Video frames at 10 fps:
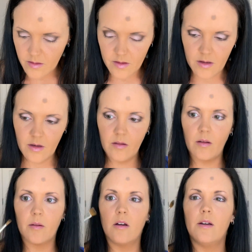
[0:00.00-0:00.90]
Then I'll
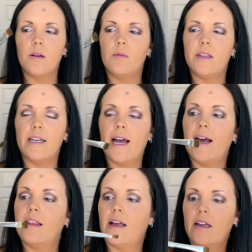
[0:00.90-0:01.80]
go in with an
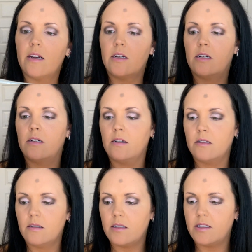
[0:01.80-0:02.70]
eyeliner.
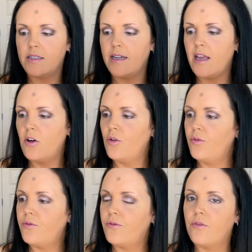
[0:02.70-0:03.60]
This is an
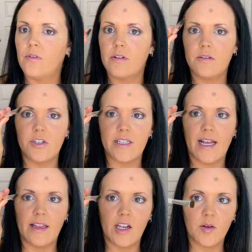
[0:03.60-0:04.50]
e.l.f. just
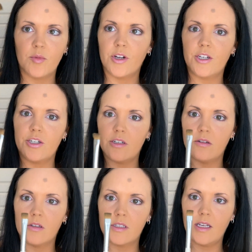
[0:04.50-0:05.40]
eyeliner brush. It
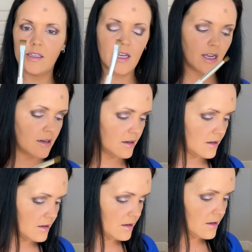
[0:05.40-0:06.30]
looks like that.
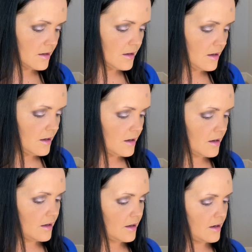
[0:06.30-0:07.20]

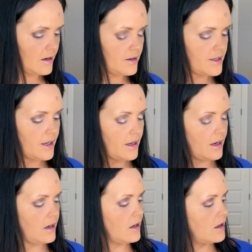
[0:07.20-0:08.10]
And
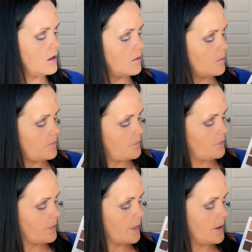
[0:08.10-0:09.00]
take
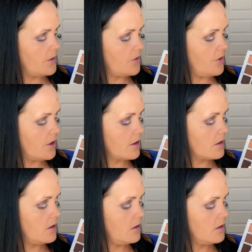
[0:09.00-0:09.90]
this dark
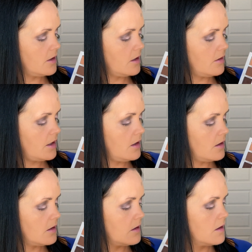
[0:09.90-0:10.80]
color down
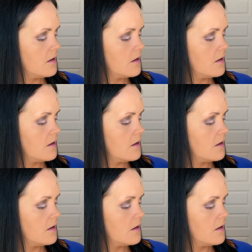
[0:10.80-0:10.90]
here.